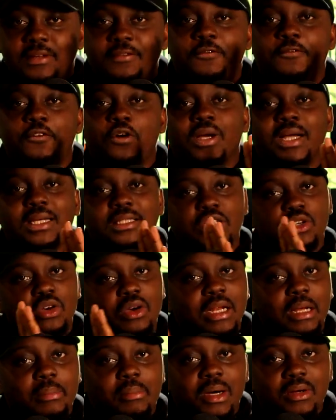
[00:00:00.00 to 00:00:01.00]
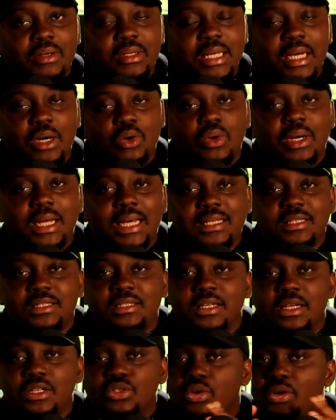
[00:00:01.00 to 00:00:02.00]
forgetting all about their own
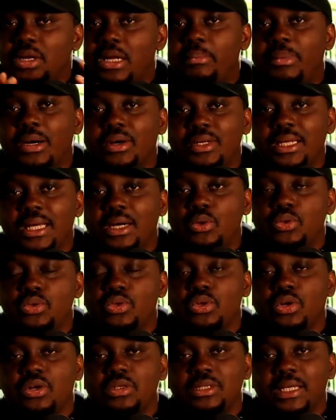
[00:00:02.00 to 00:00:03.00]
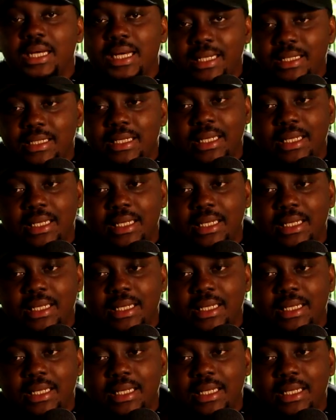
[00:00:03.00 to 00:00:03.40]
ideas, all about their own thoughts, and